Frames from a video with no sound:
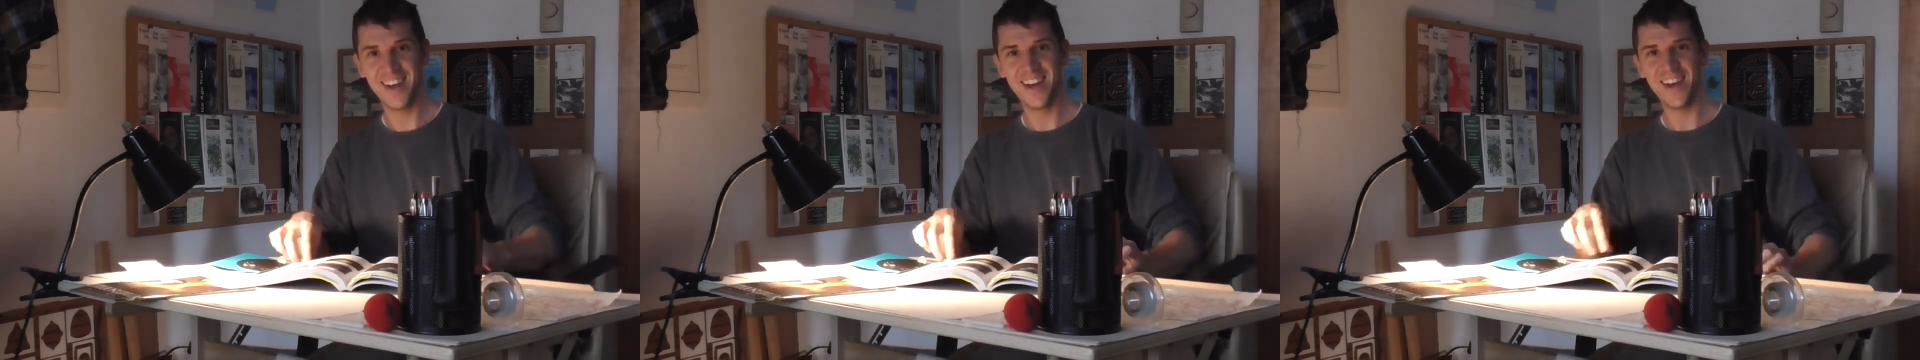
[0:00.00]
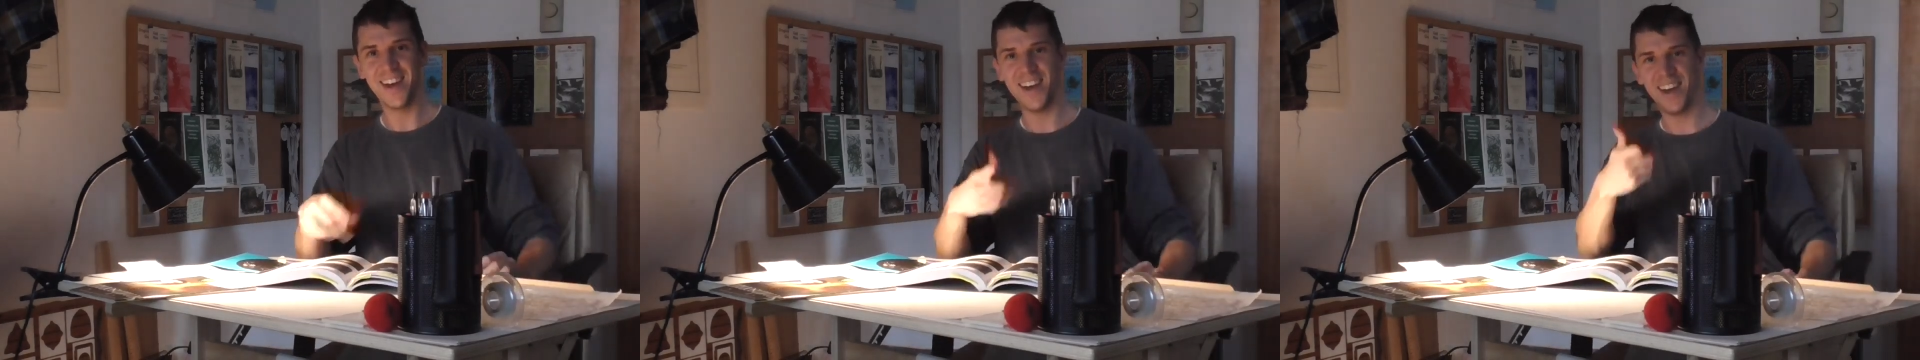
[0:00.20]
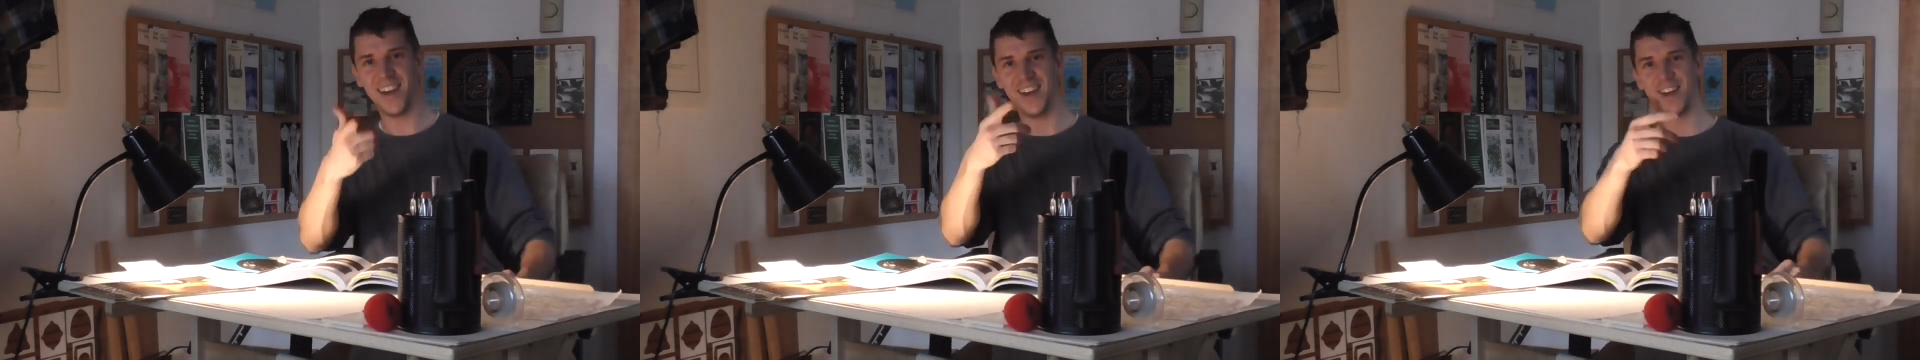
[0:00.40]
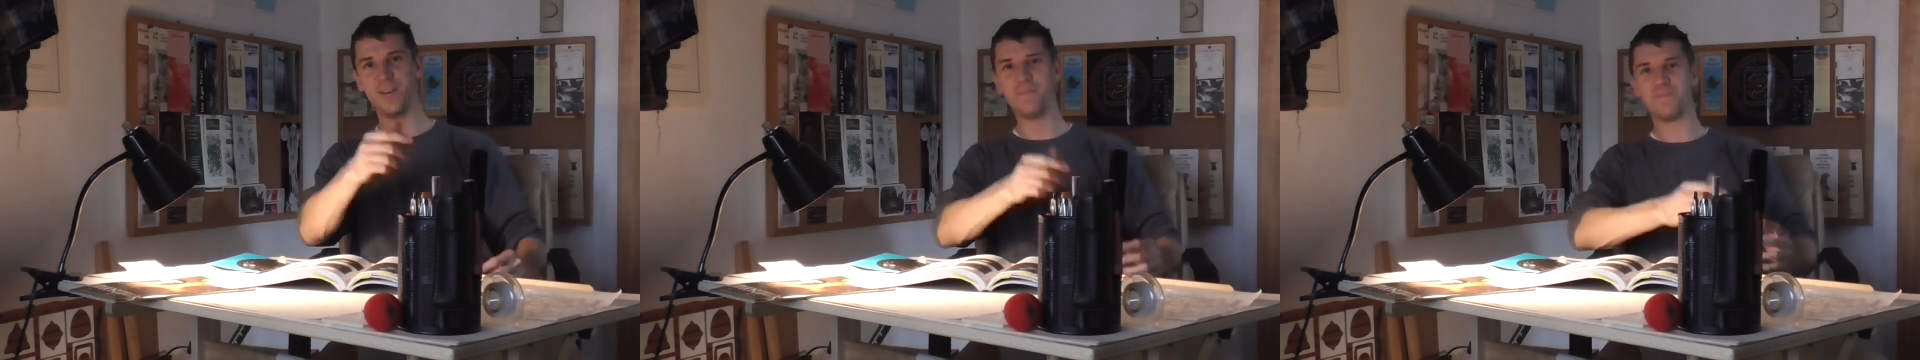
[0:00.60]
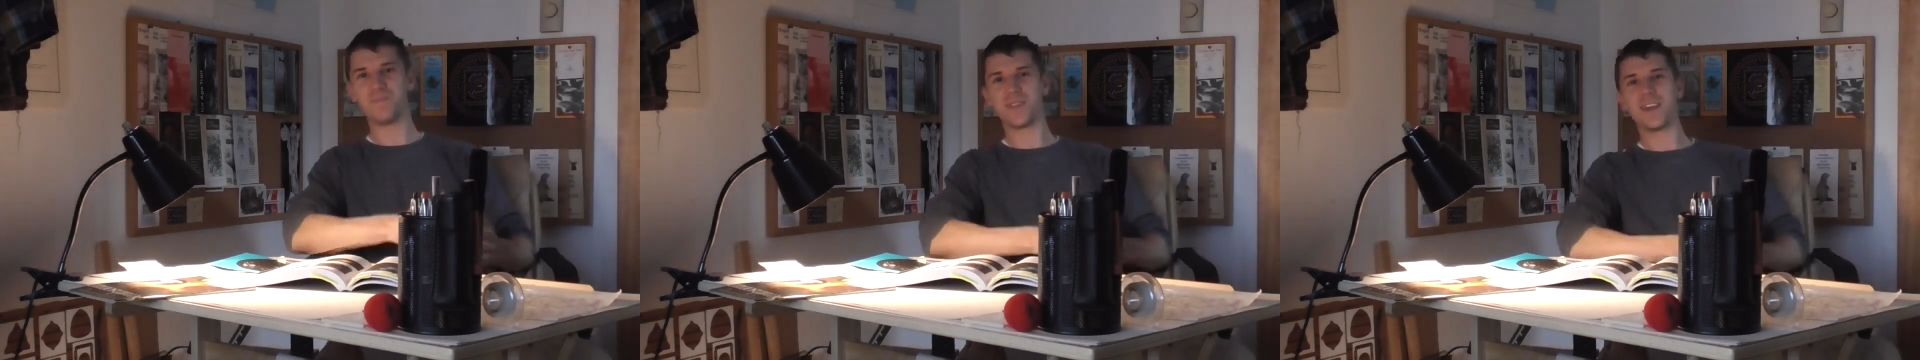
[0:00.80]
Hey,
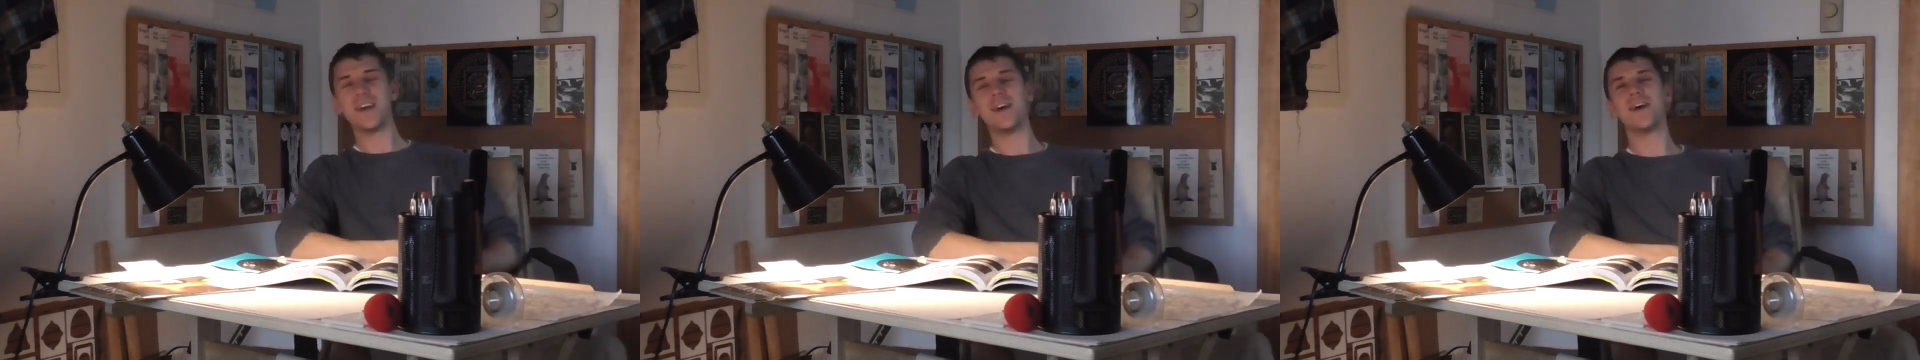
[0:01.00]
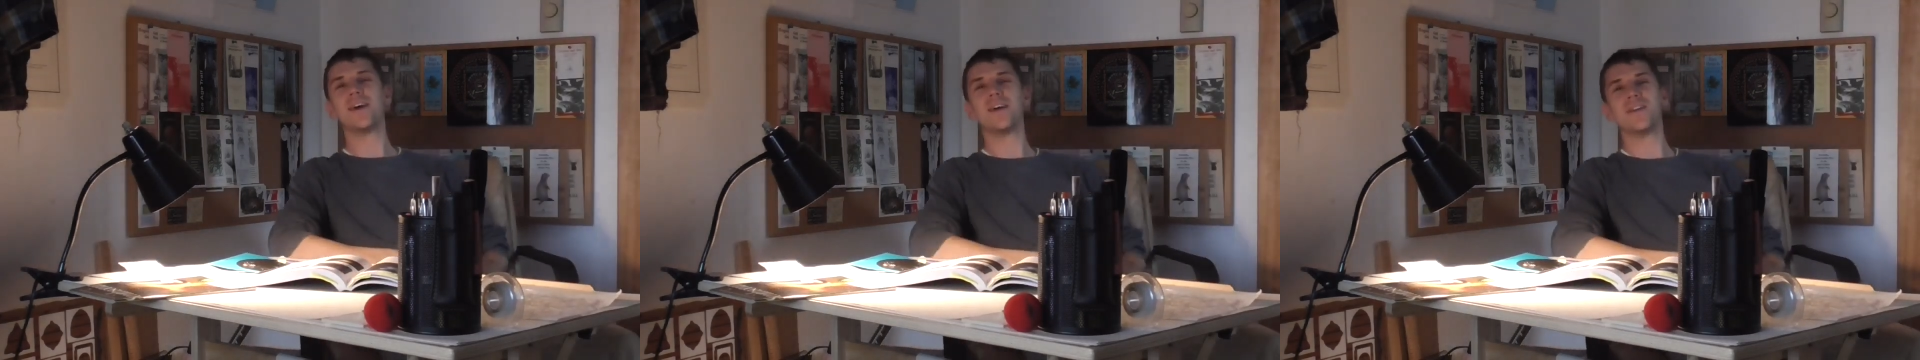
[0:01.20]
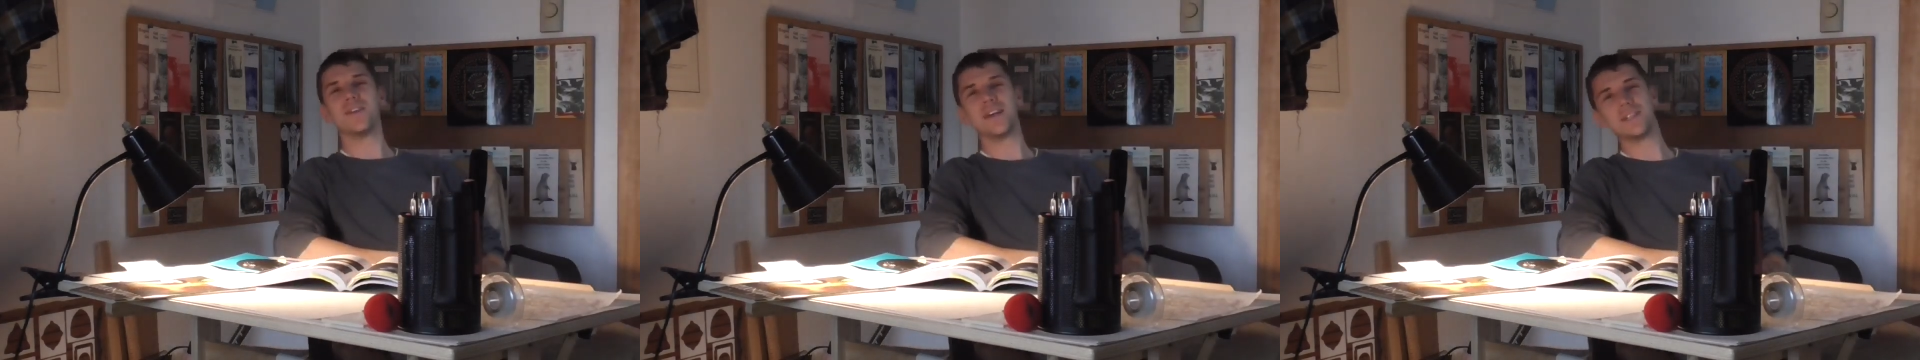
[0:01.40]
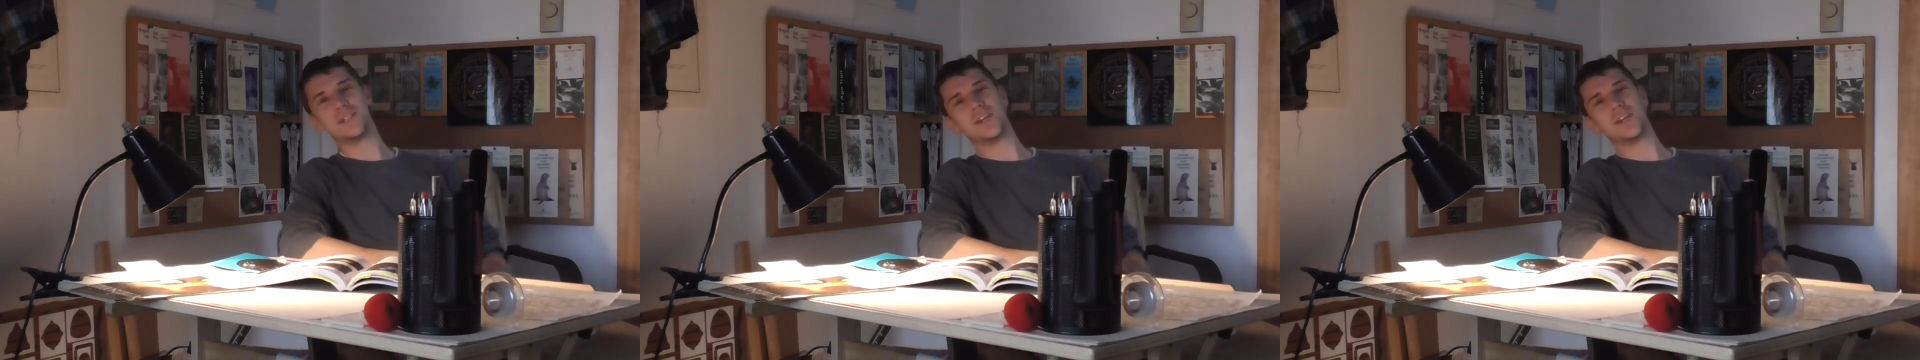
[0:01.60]
thanks